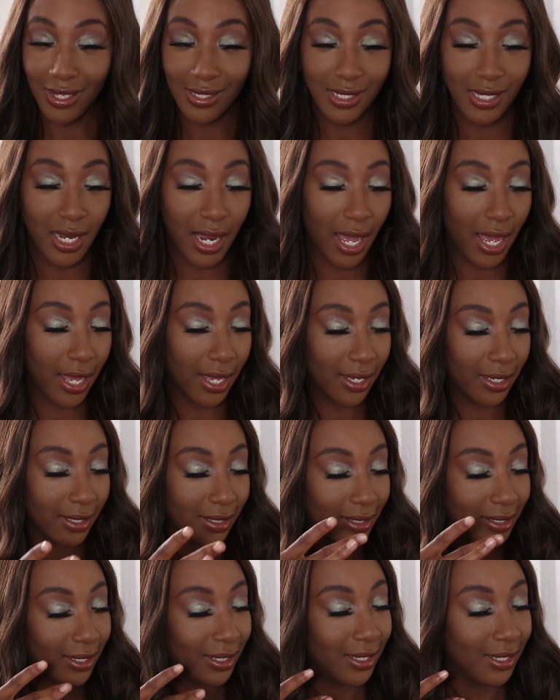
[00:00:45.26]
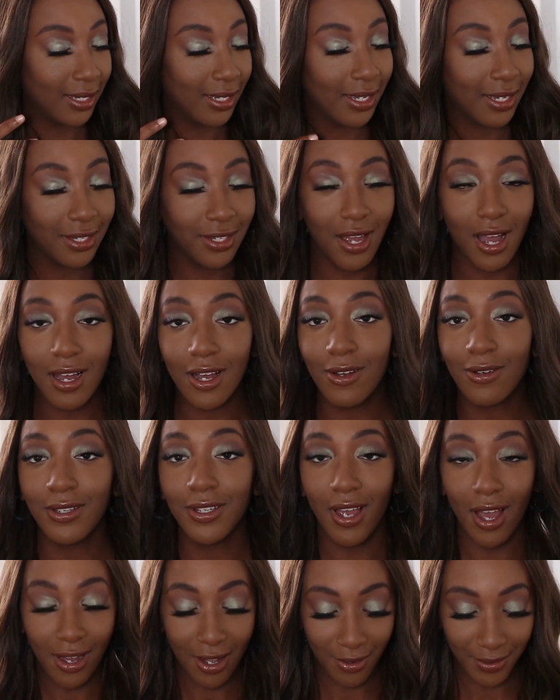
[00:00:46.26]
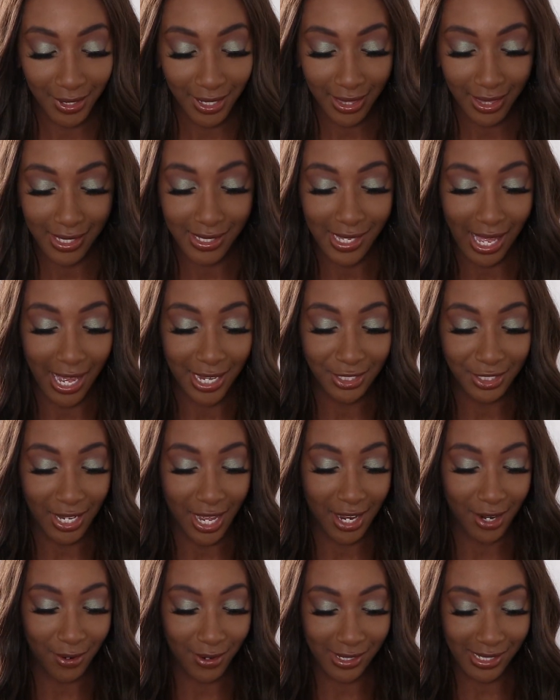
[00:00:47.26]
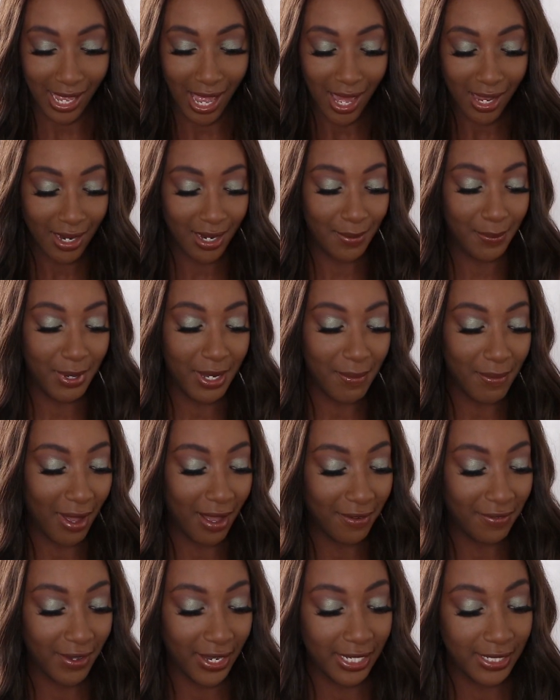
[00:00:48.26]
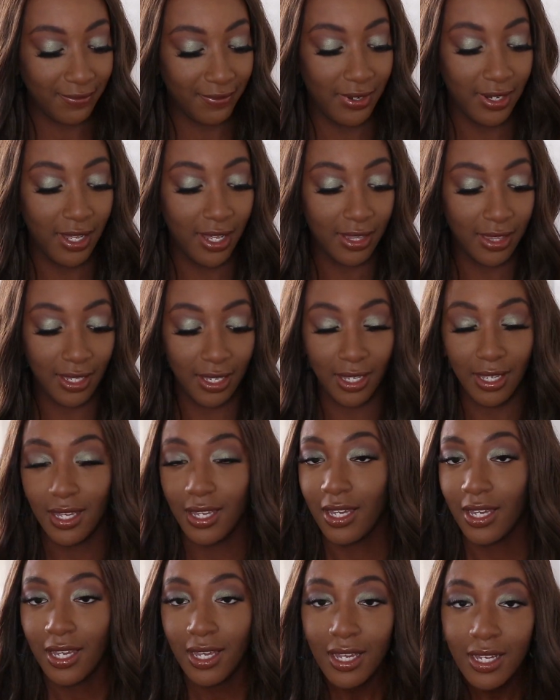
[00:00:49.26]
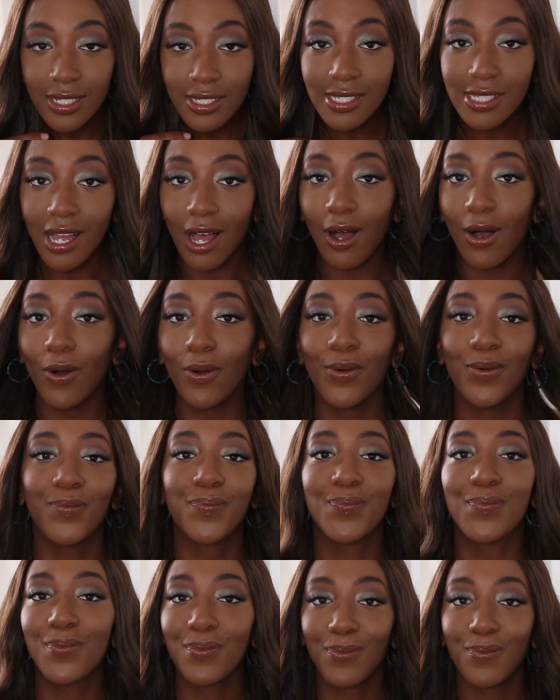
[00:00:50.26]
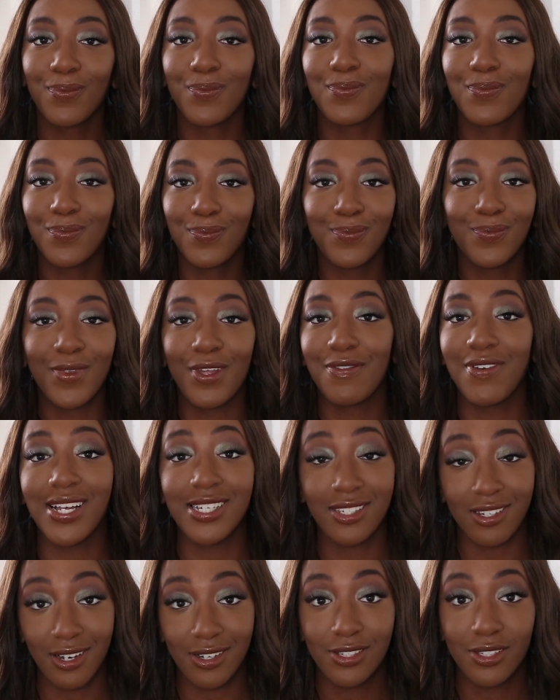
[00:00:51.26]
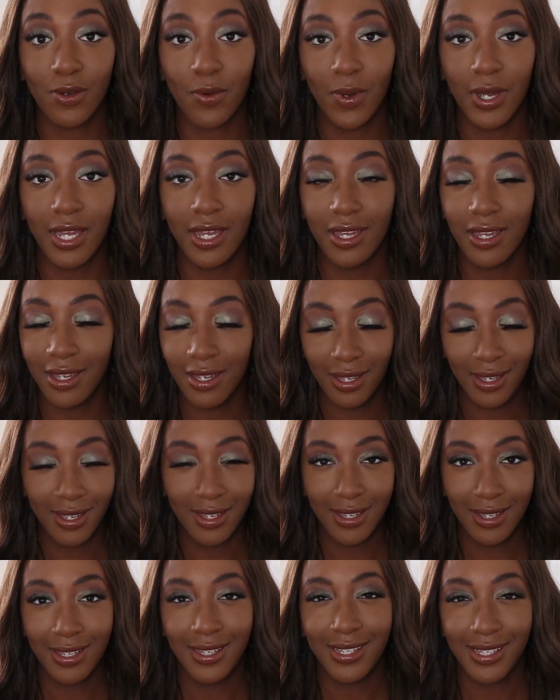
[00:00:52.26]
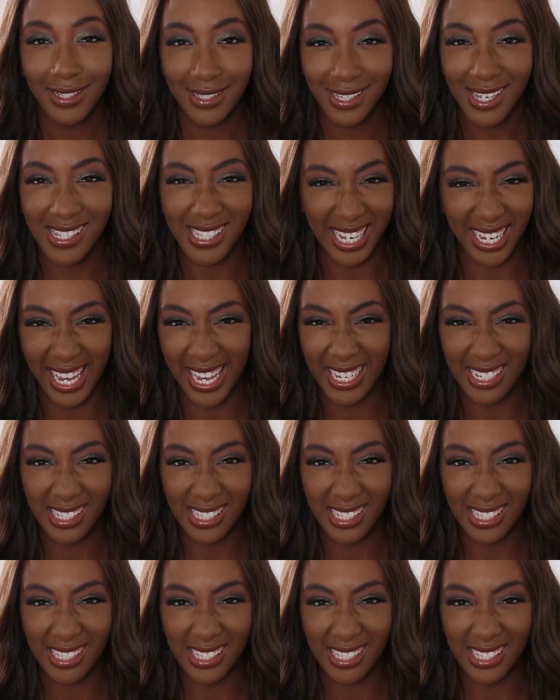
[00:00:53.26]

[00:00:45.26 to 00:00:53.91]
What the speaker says: see that? Y'all gonna get this eyeshadow because I didn't beat my face for nothing. So if I start squinting, it's because I can't